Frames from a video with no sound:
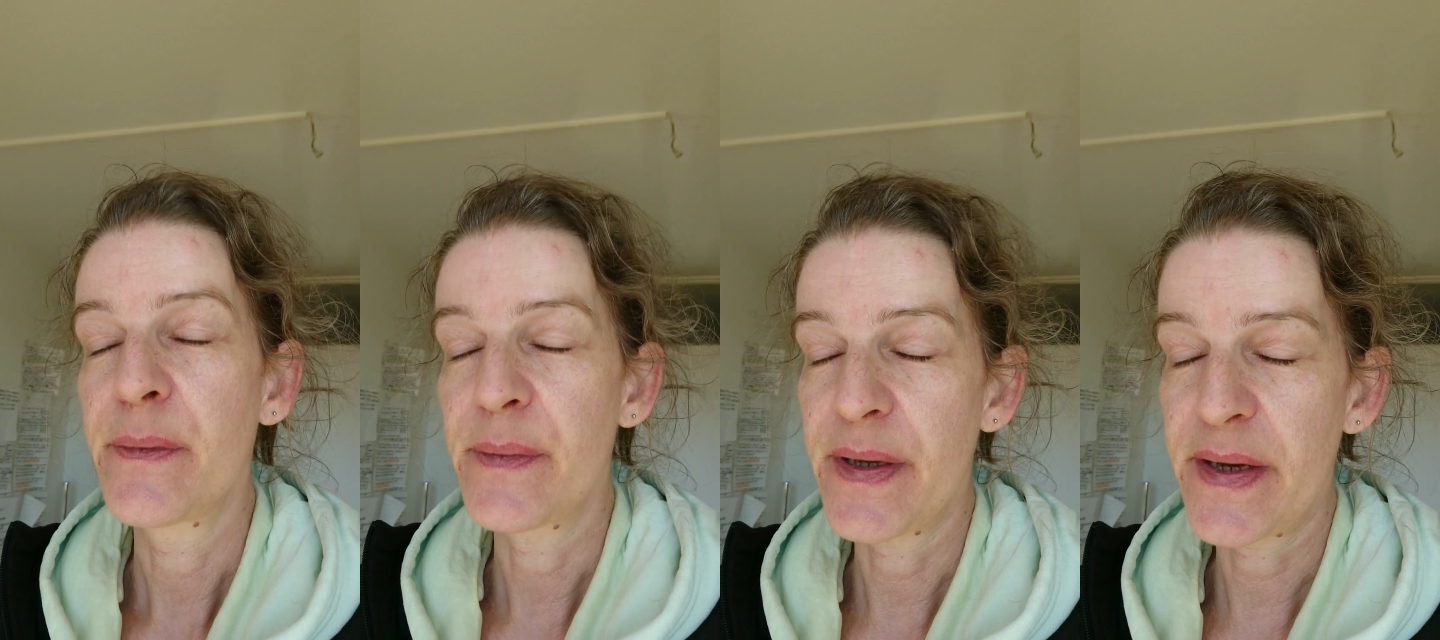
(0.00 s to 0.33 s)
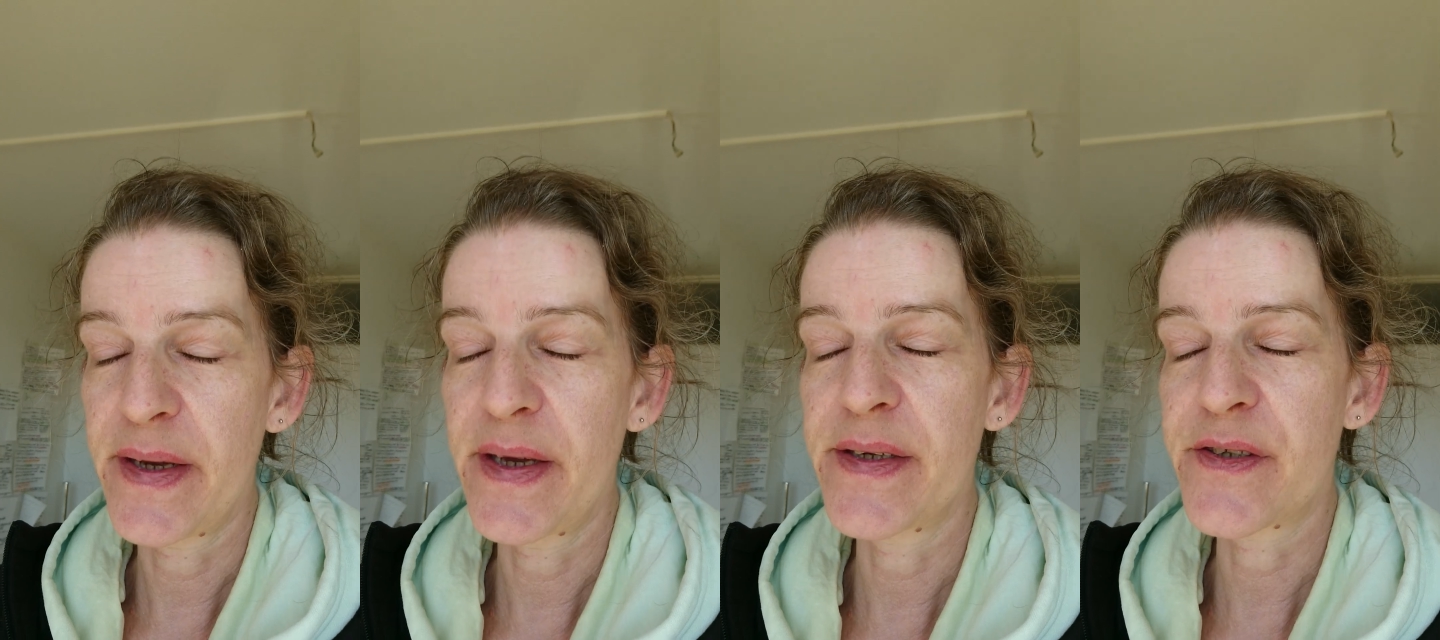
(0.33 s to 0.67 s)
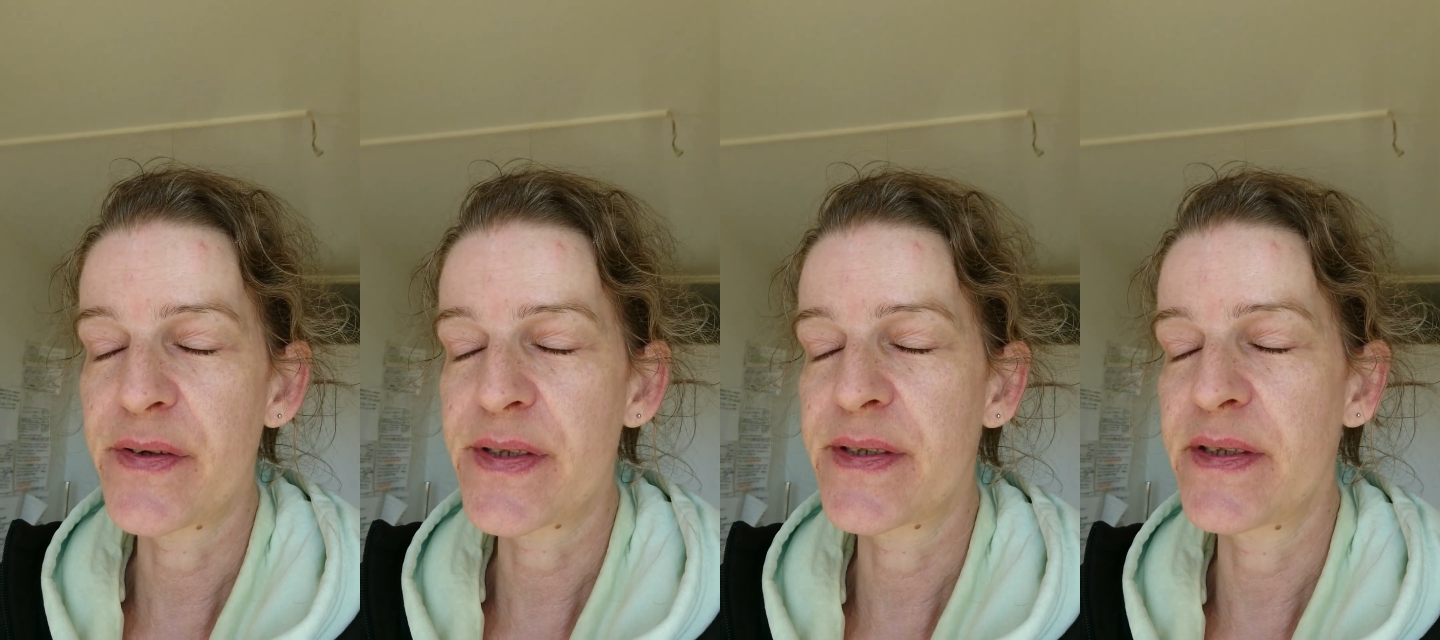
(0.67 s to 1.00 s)
where I had
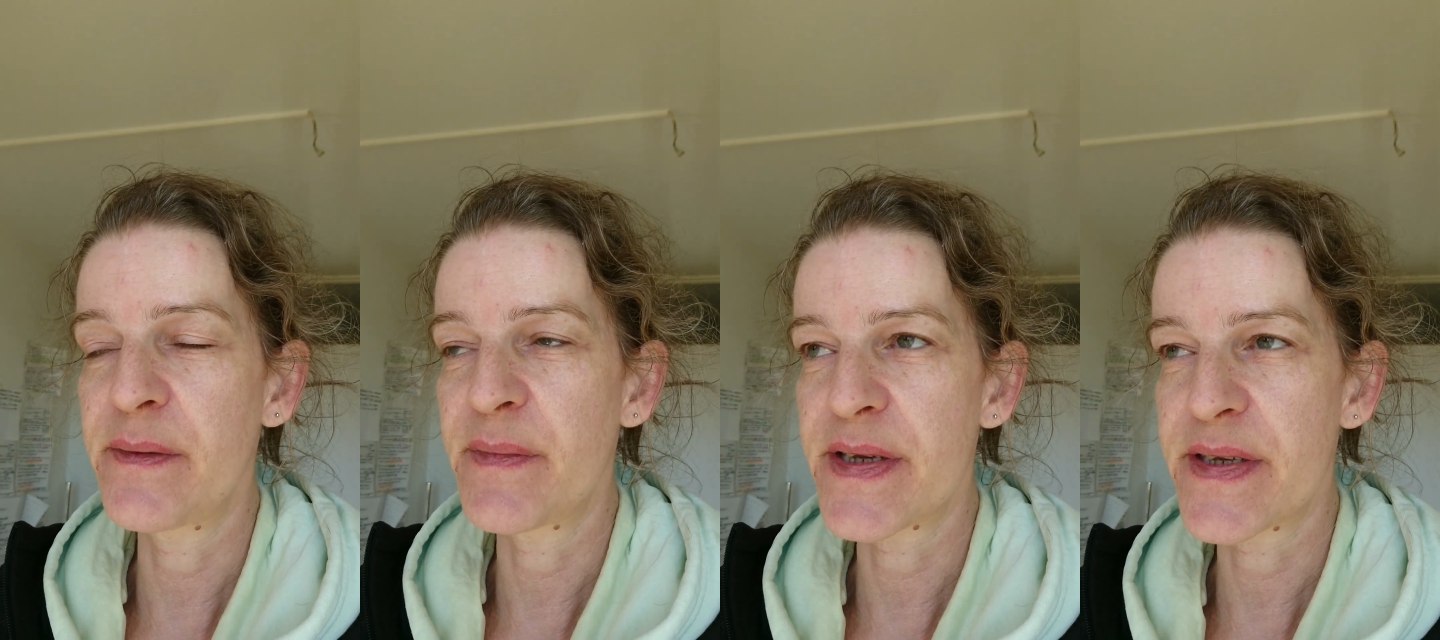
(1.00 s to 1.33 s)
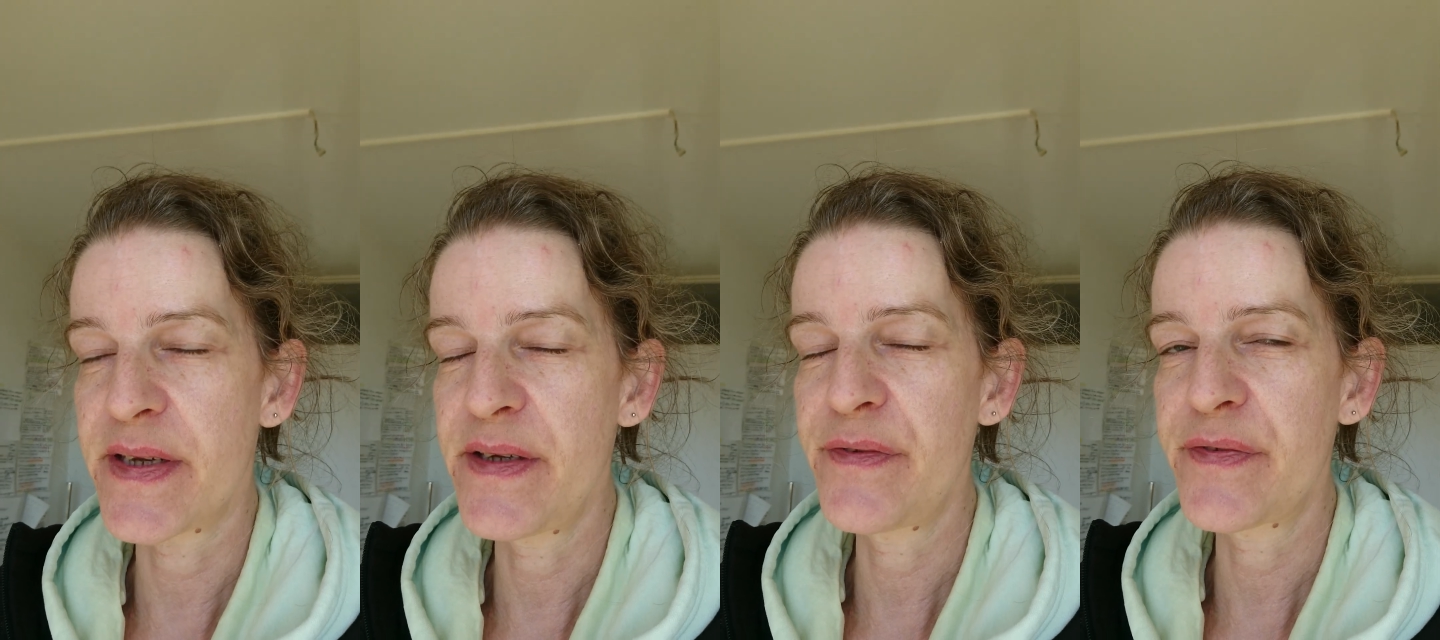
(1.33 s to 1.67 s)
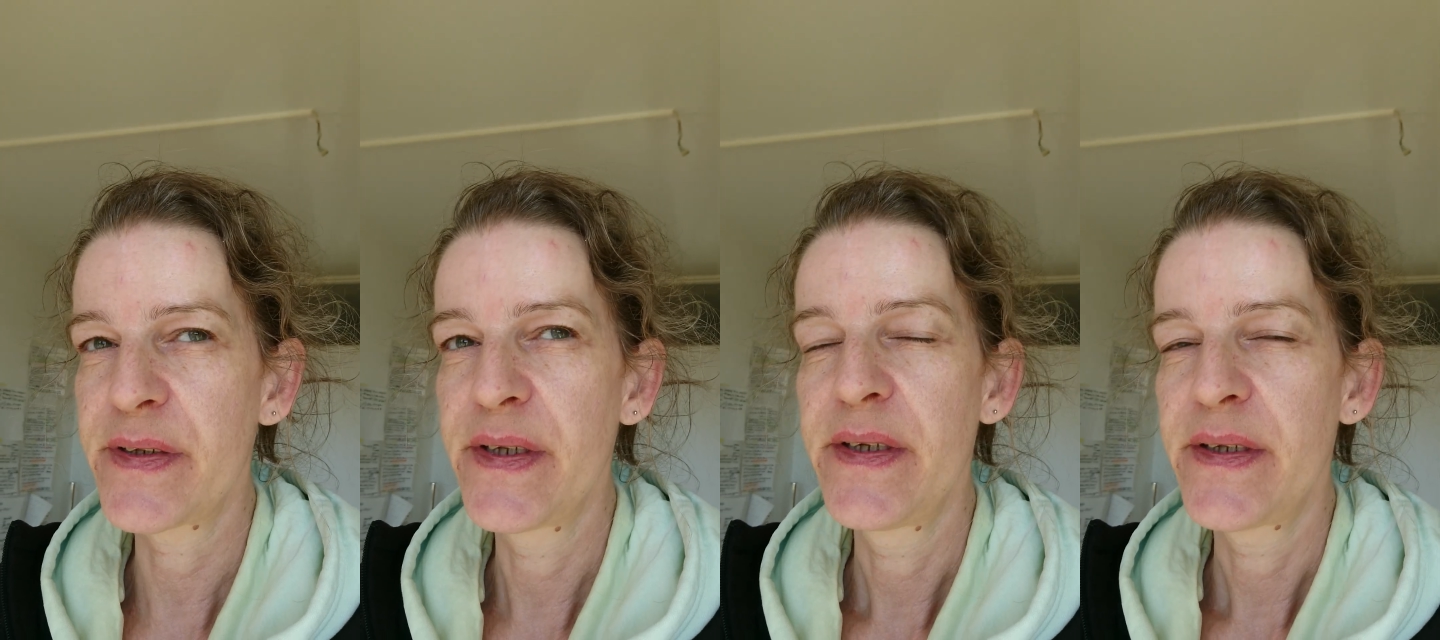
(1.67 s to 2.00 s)
rented in
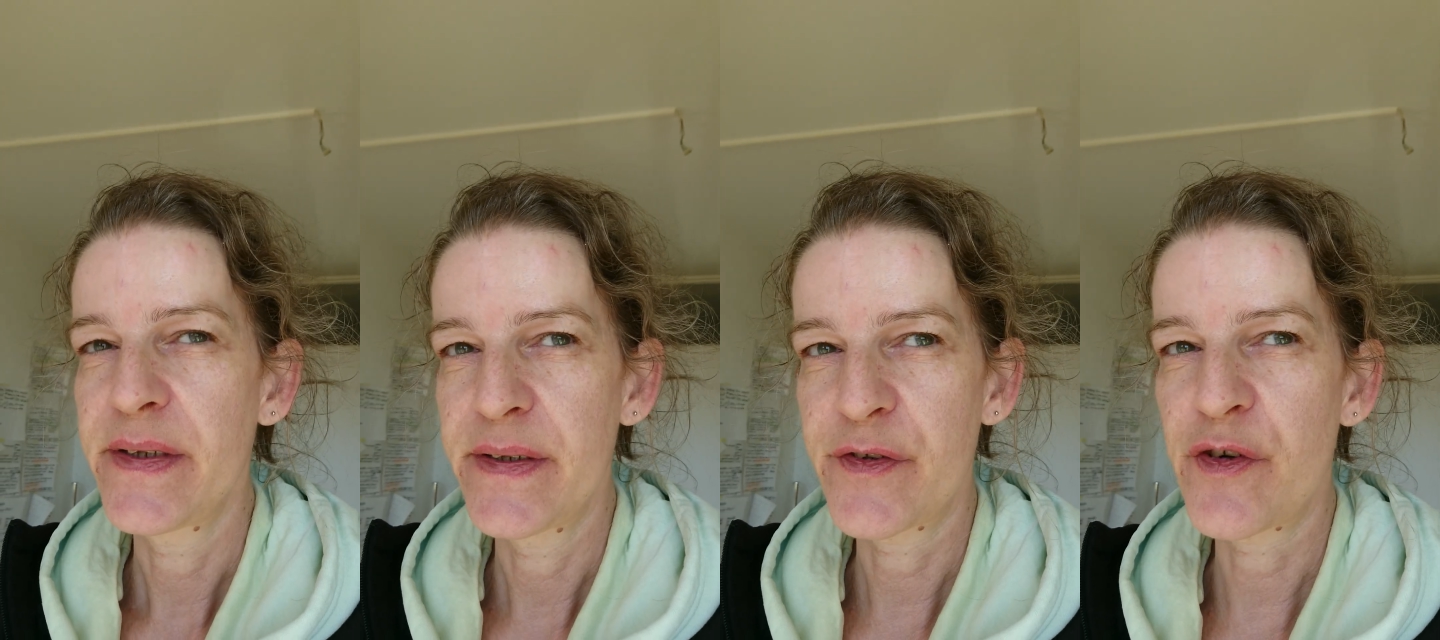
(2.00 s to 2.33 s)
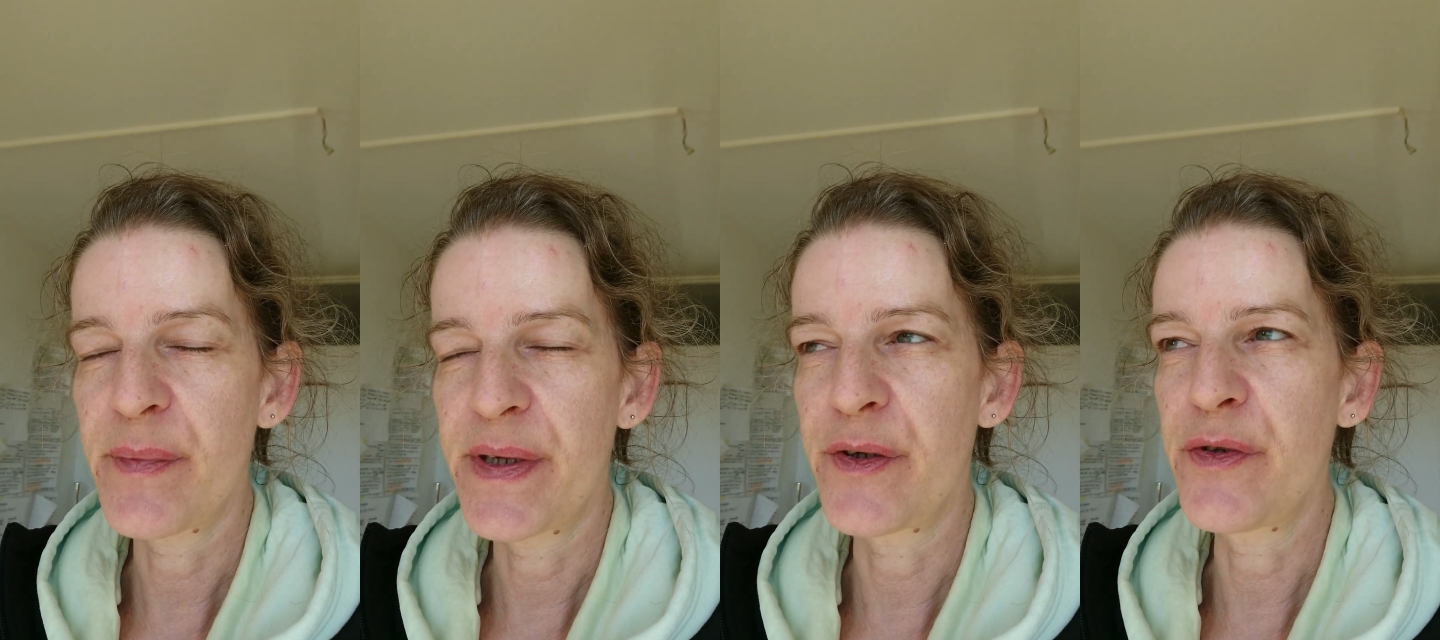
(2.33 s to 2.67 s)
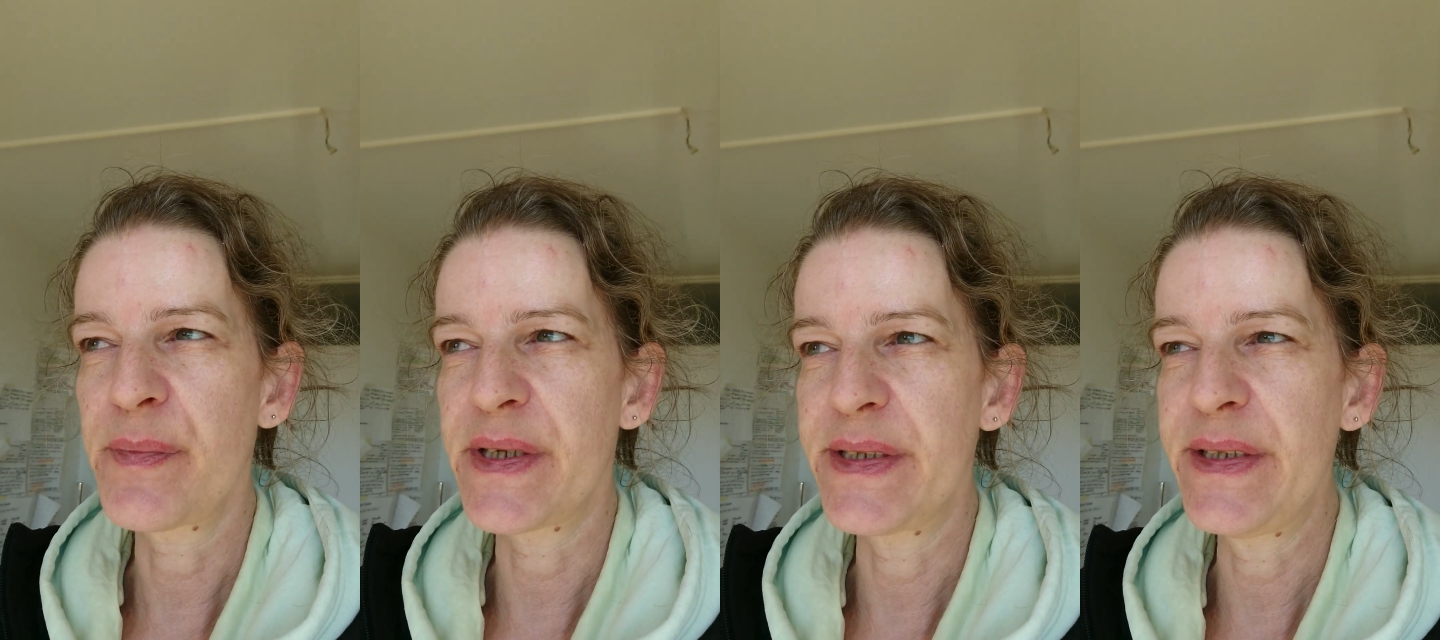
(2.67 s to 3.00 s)
myself from my
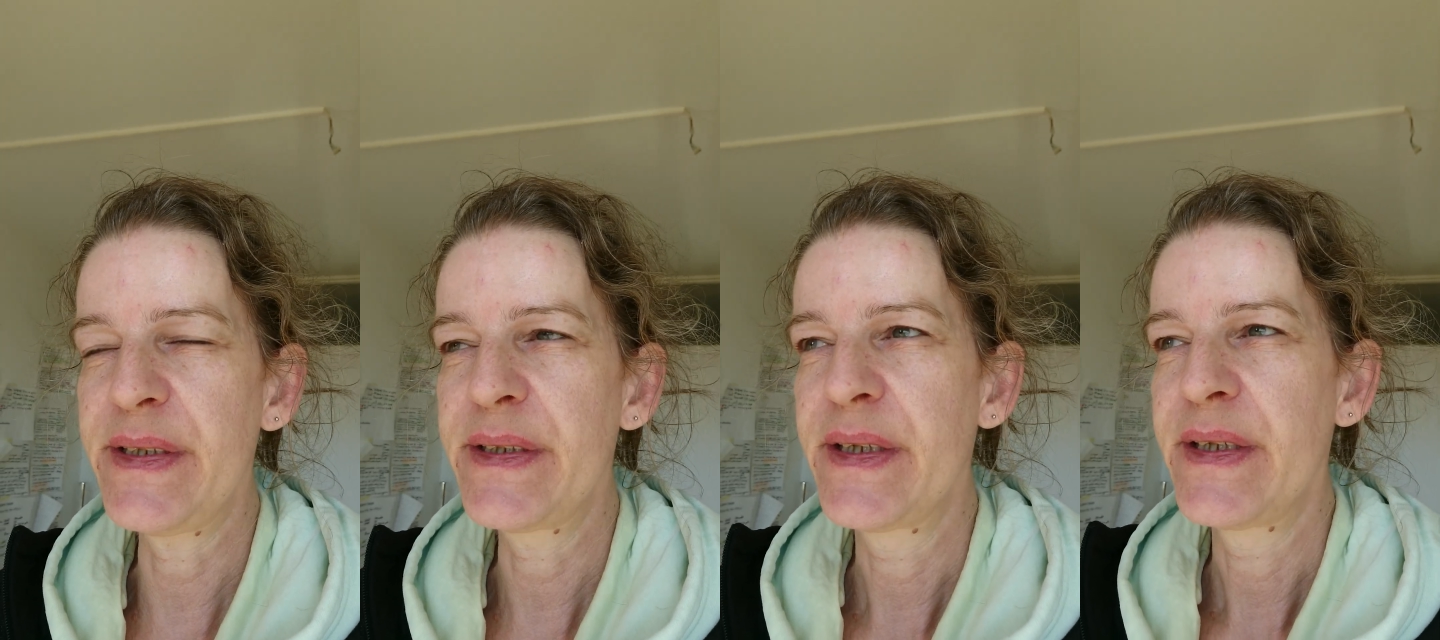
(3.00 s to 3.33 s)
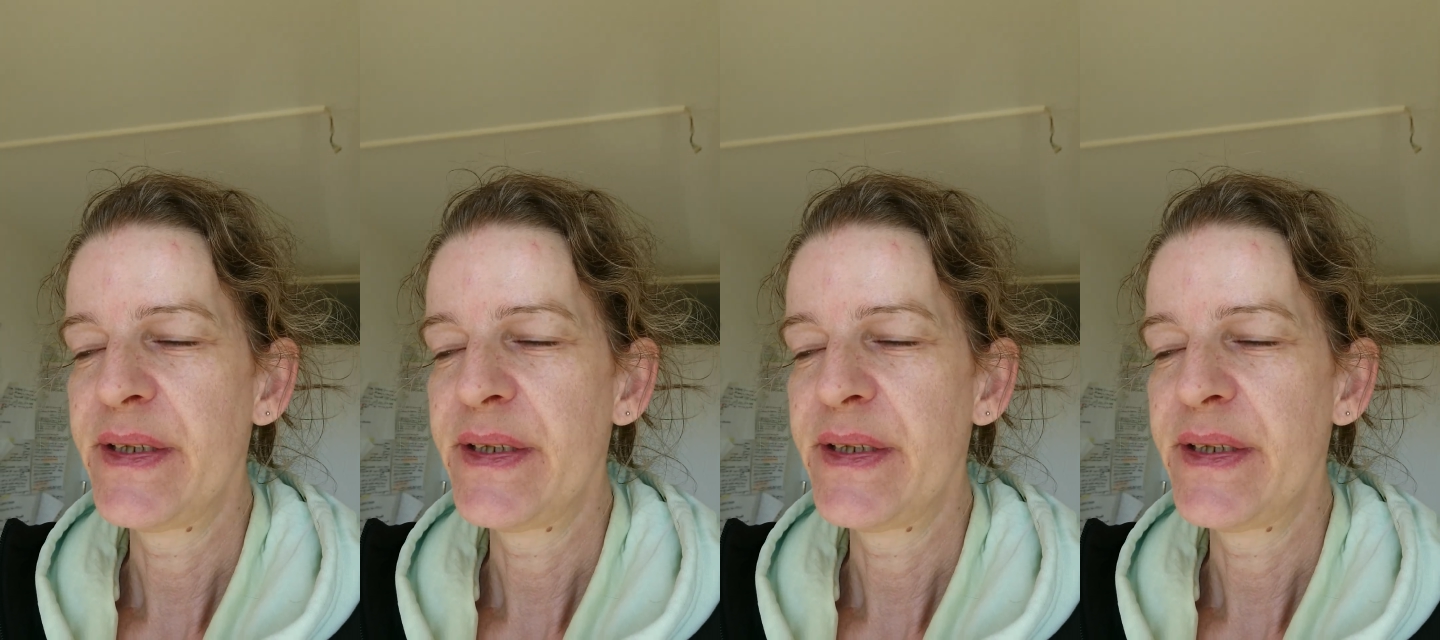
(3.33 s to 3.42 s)
own money,